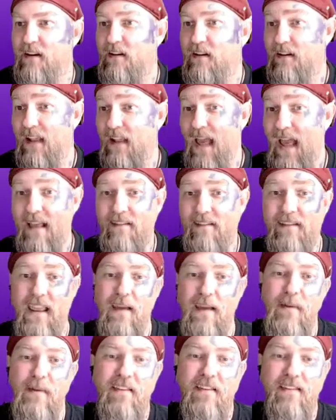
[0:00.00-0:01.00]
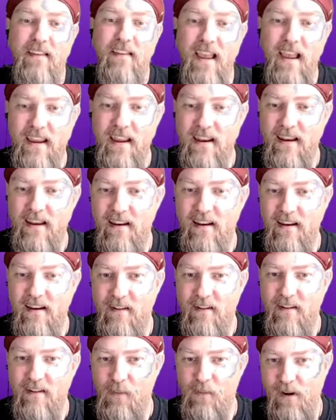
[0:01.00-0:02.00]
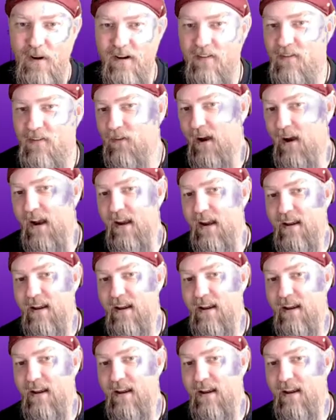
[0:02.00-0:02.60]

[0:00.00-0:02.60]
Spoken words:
Laz came in second, whereas Thraddy